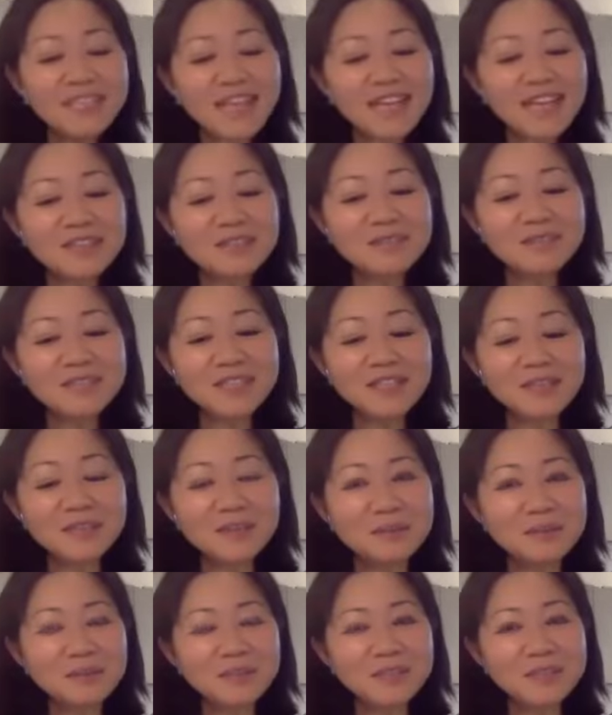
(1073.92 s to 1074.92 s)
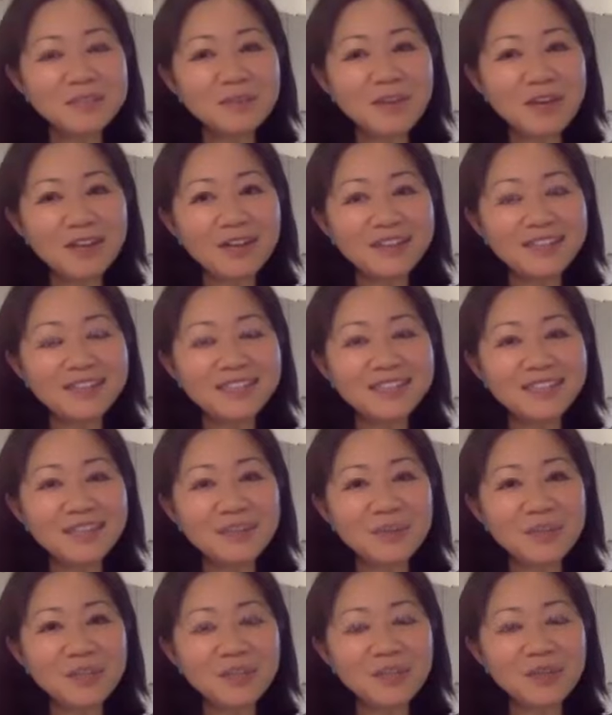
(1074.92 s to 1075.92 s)
Adam's response
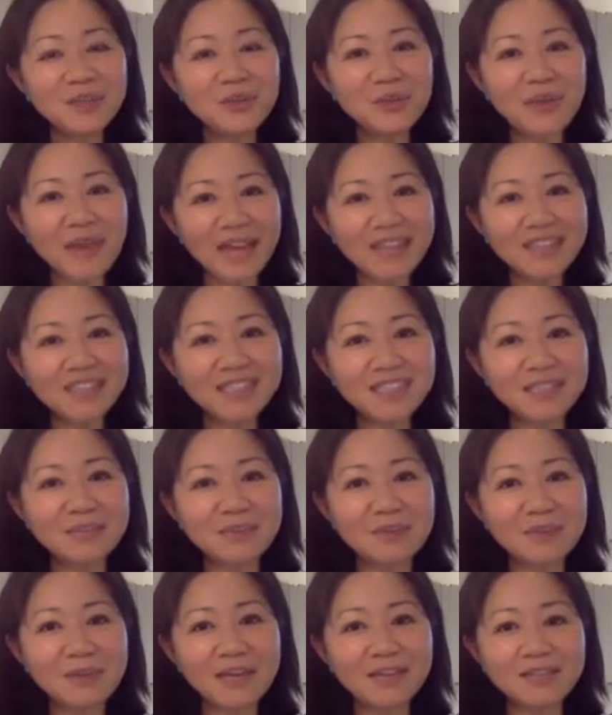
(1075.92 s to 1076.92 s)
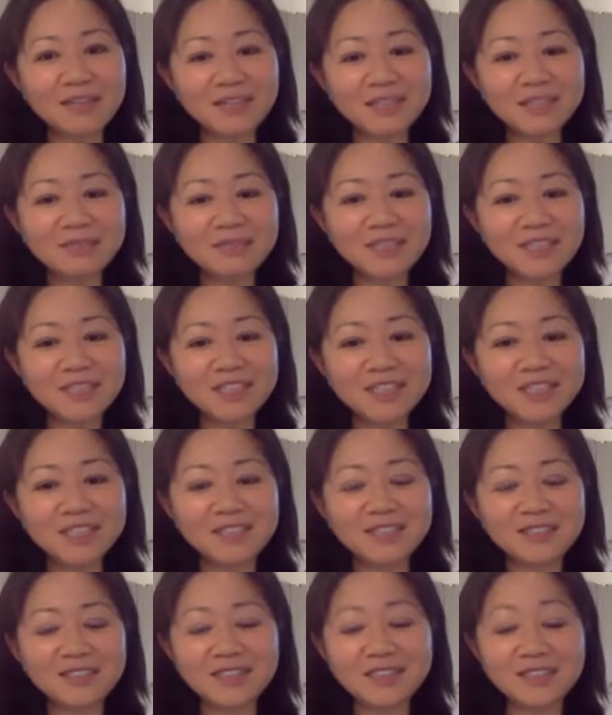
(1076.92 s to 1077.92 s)
when you asked him about this
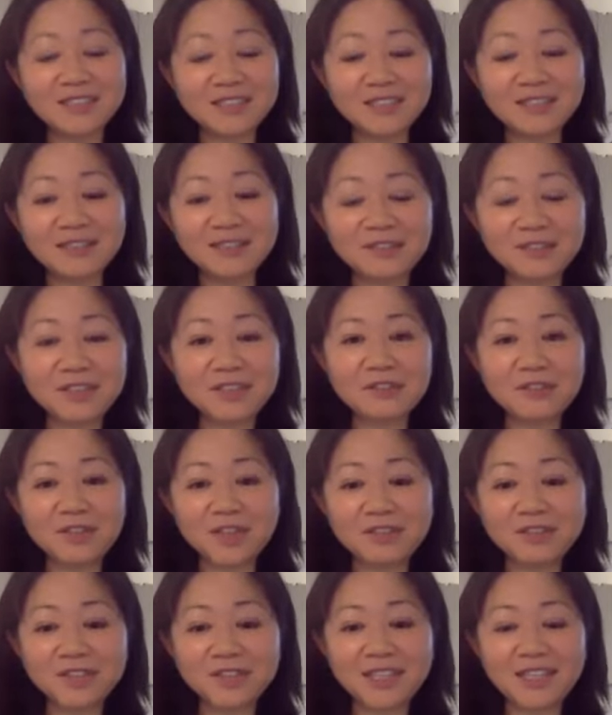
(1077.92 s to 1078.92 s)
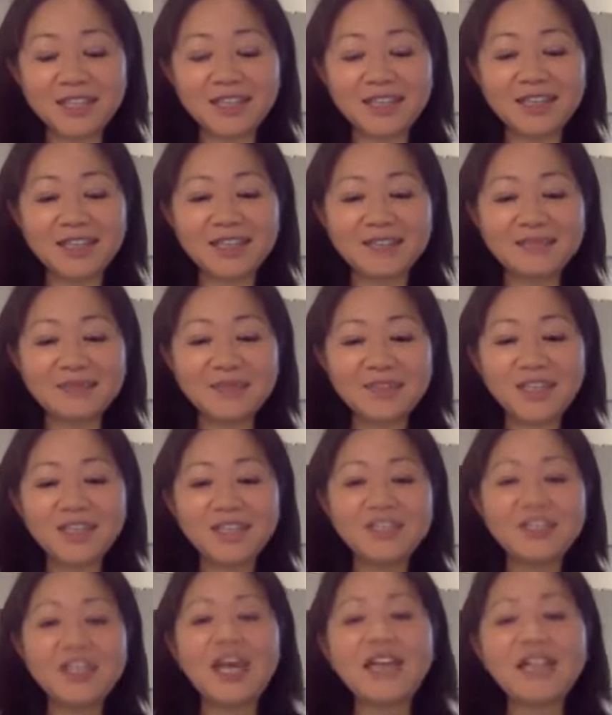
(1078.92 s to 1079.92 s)
mission, this very
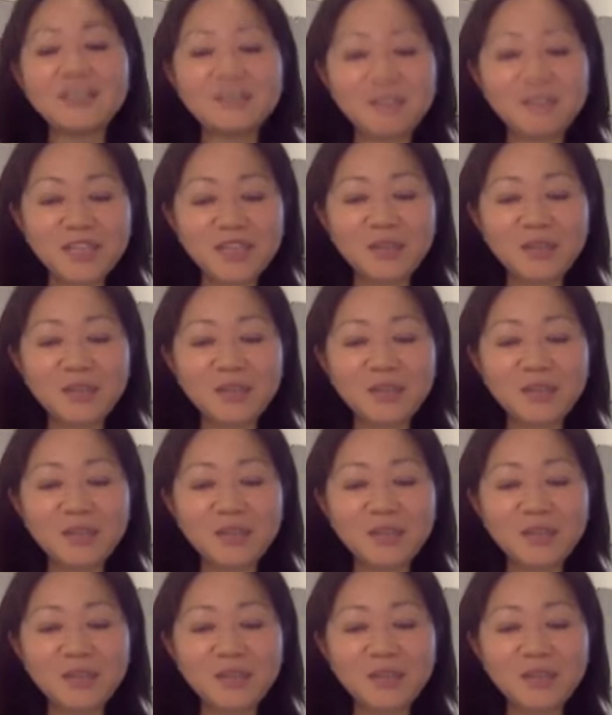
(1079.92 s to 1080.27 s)
to elevate